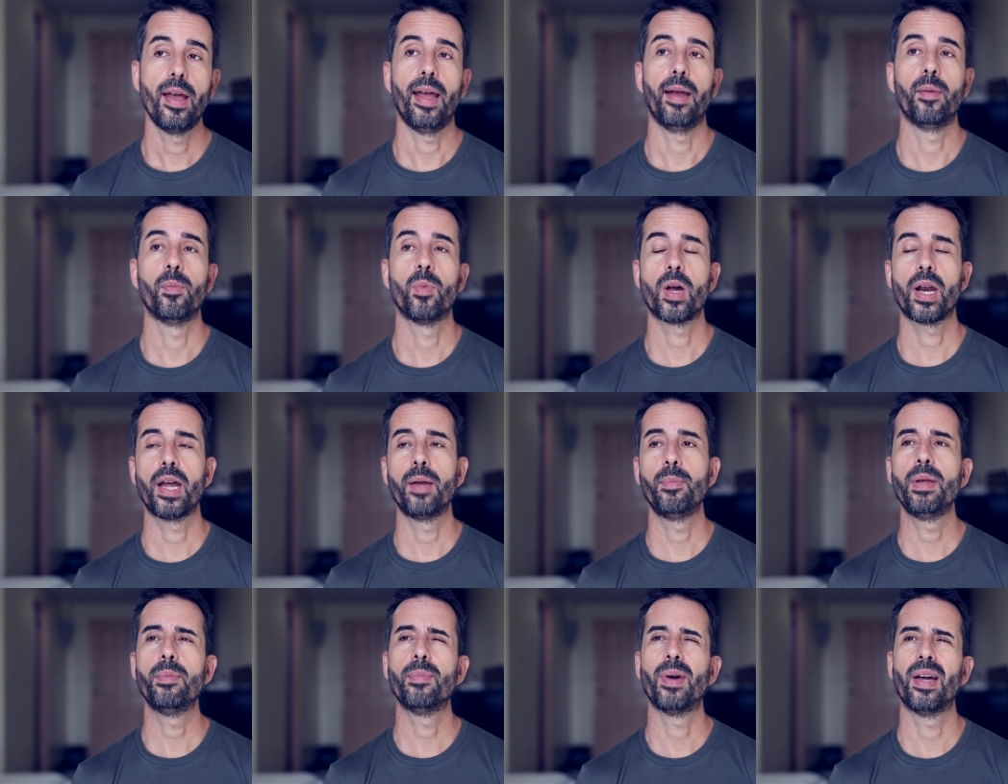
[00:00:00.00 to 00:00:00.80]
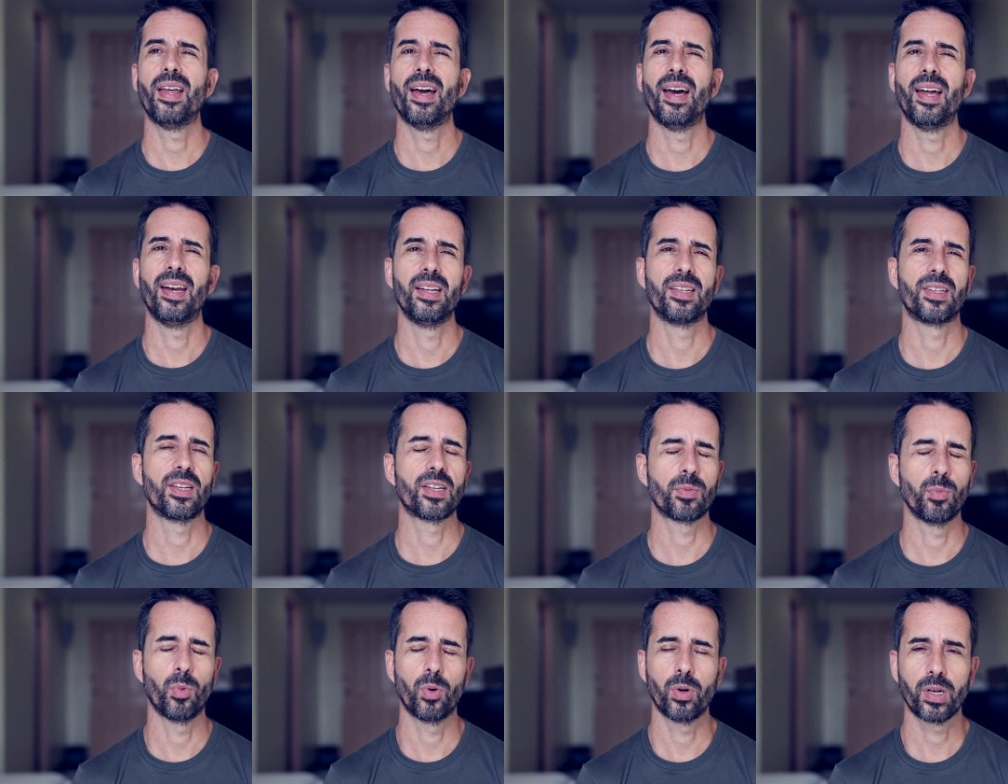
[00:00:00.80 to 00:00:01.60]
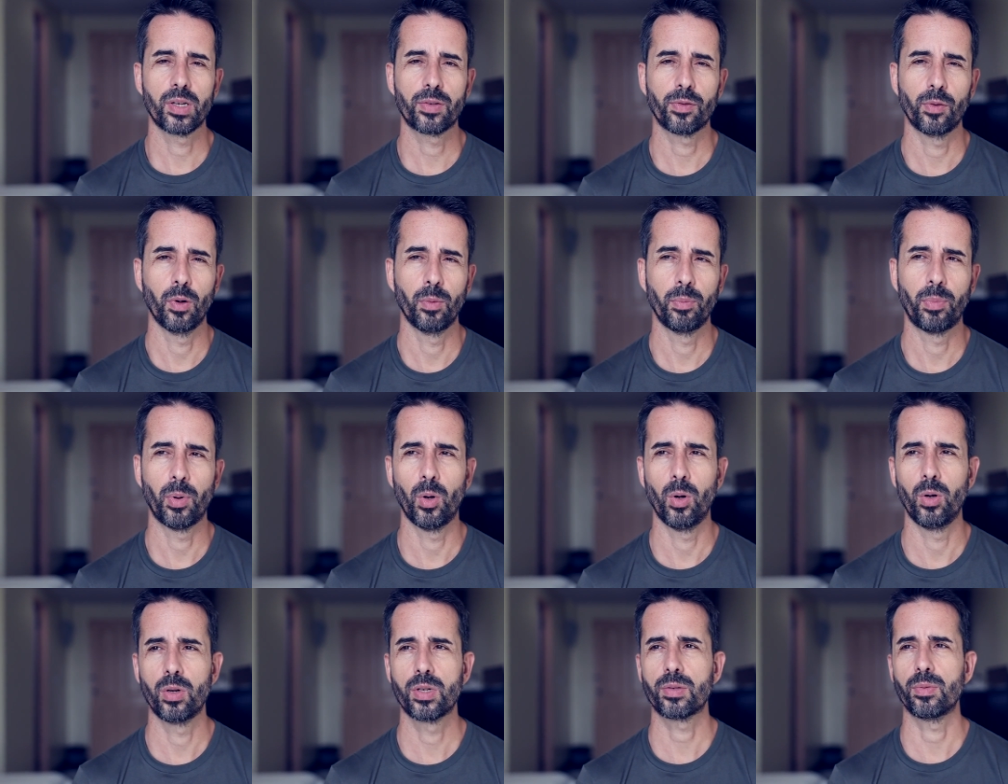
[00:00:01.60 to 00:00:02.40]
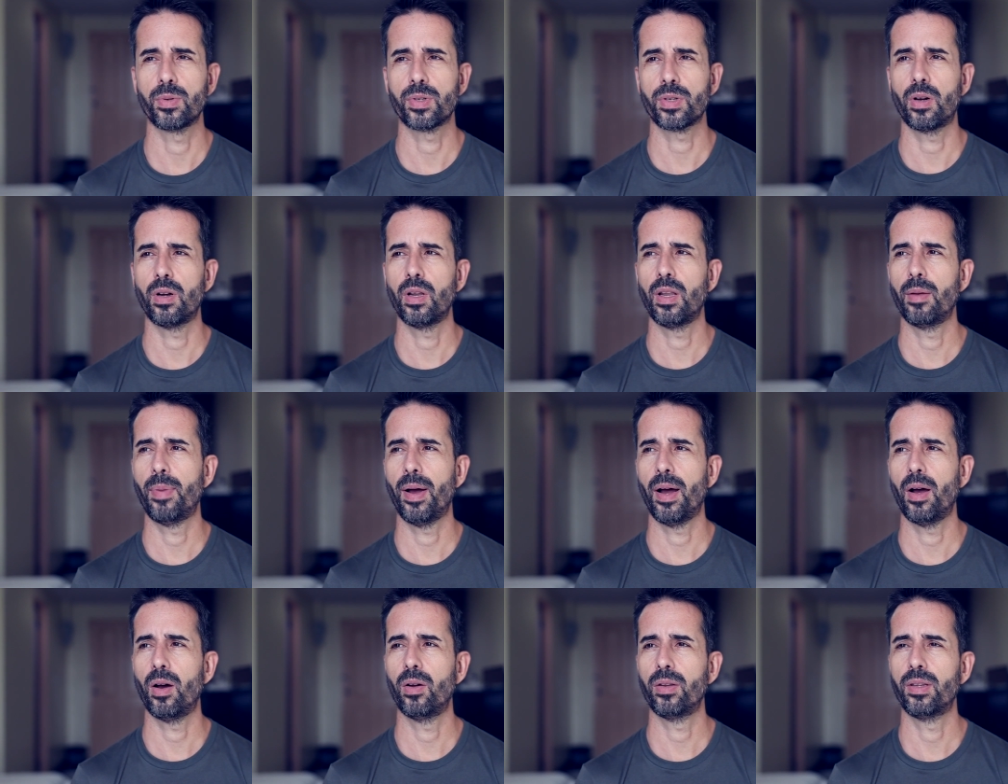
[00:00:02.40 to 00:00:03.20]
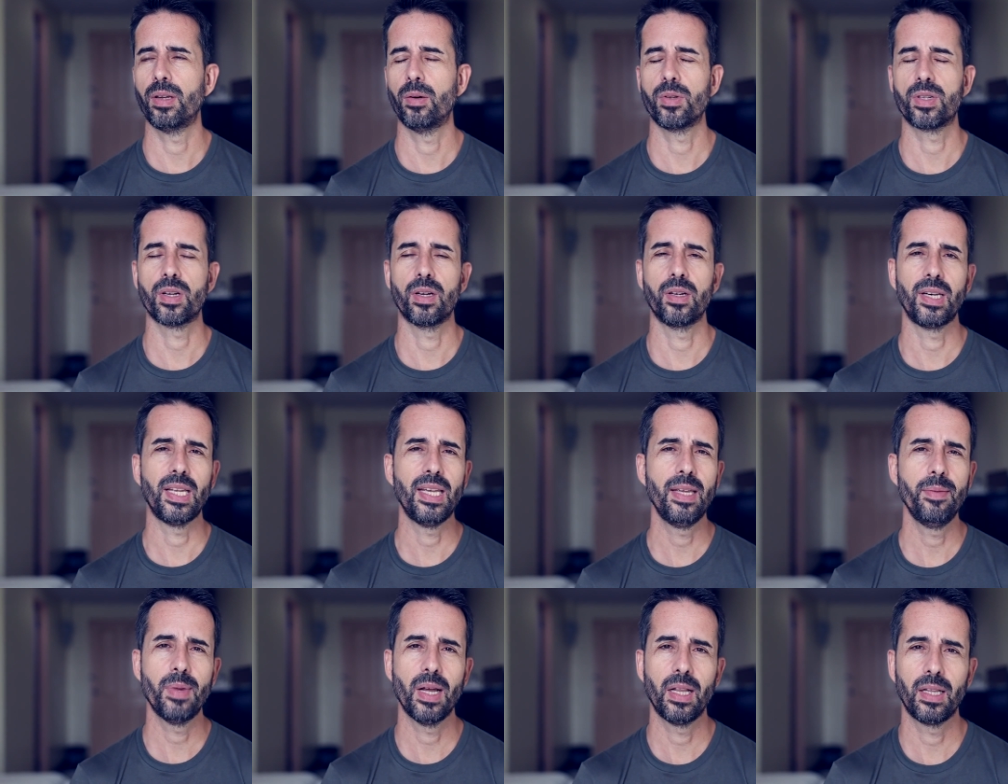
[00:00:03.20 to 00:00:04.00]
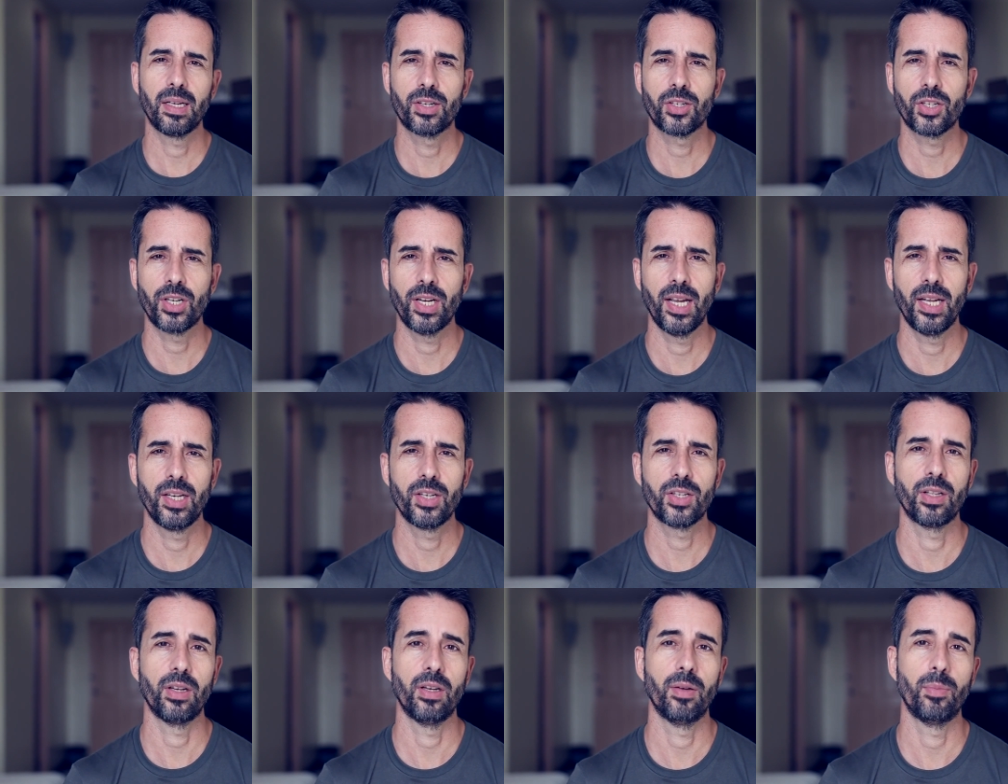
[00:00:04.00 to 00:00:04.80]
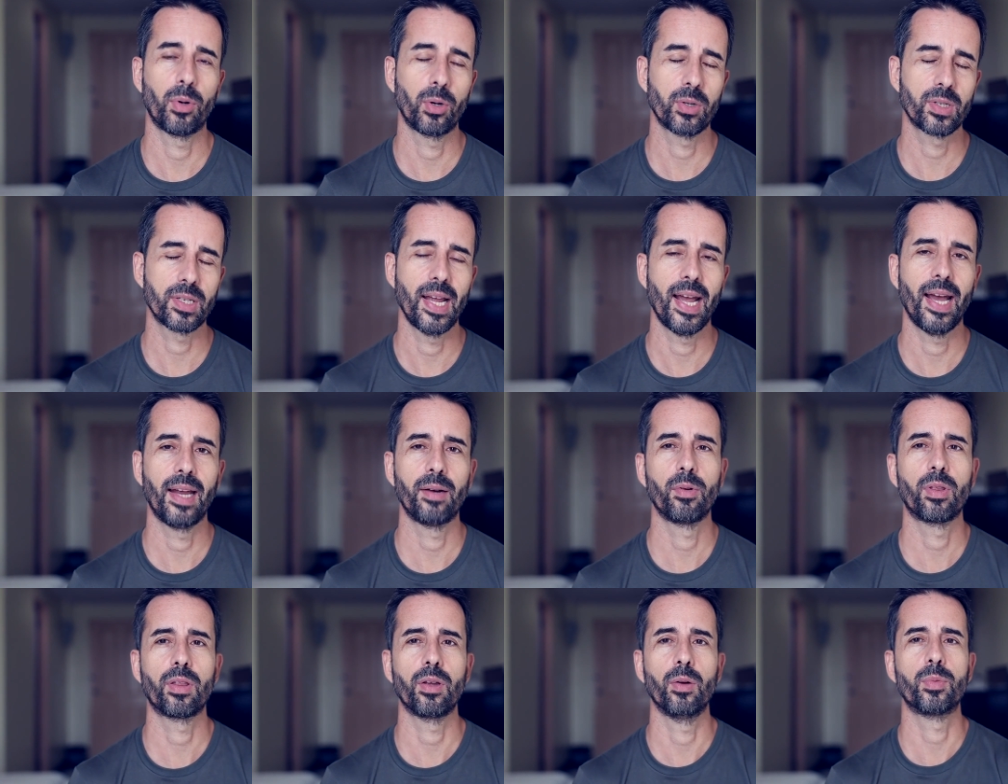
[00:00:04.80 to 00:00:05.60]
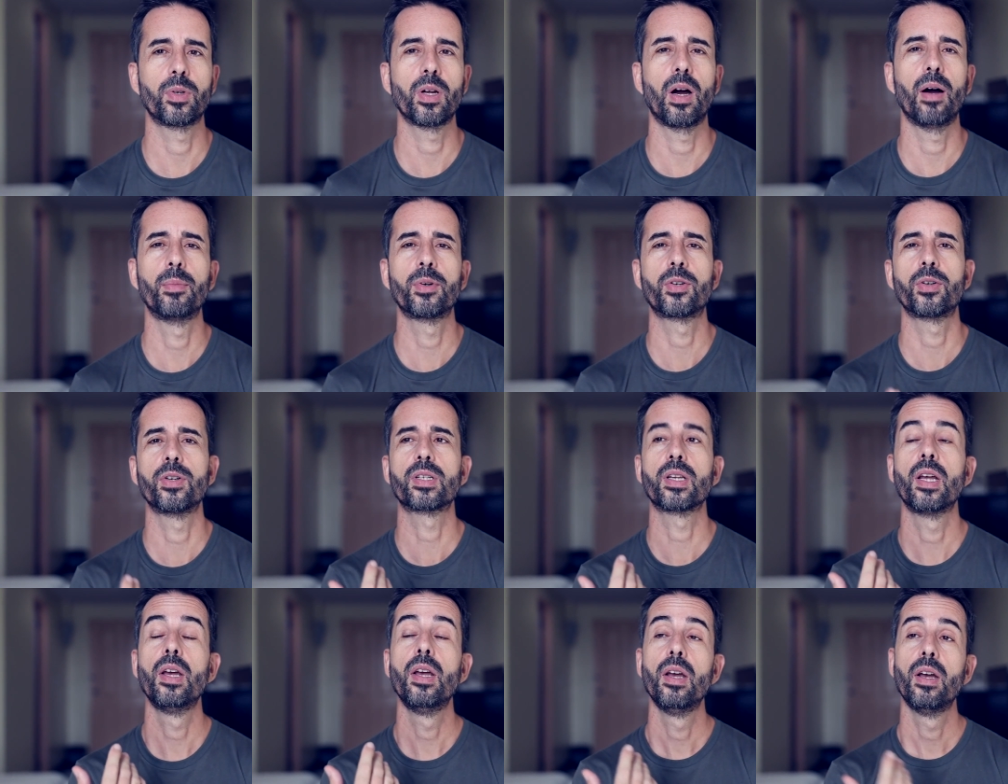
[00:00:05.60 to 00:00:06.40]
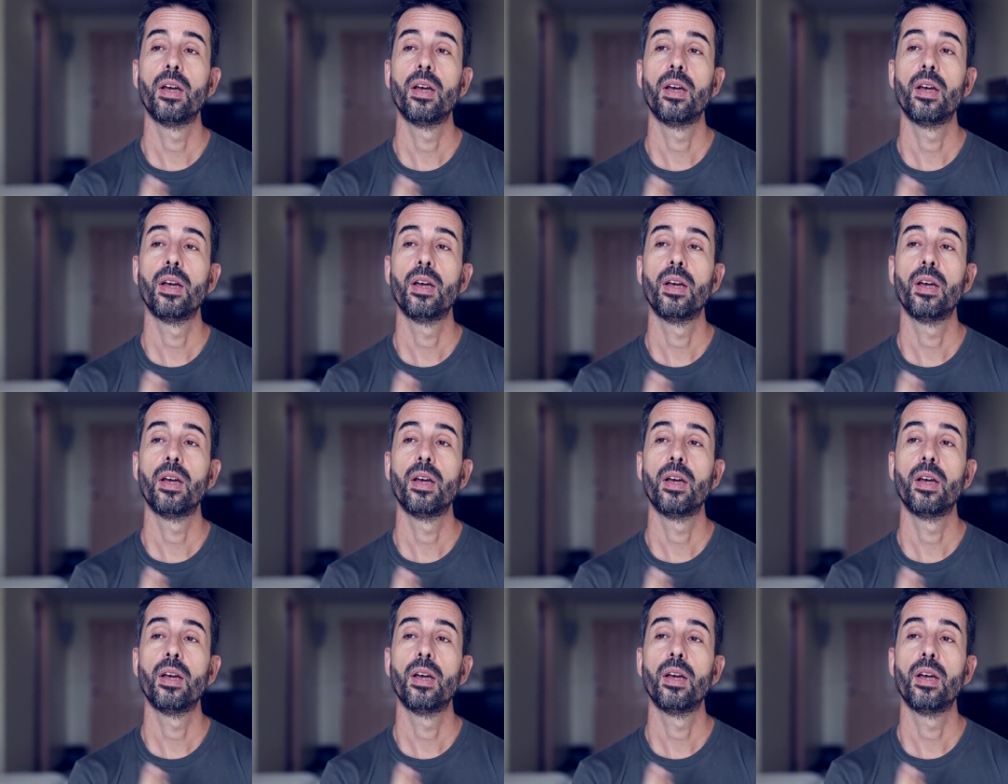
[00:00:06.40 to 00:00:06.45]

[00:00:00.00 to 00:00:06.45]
And what I mean by that is this morning's forum post was all about, there was an email exchange the person had with the optometrist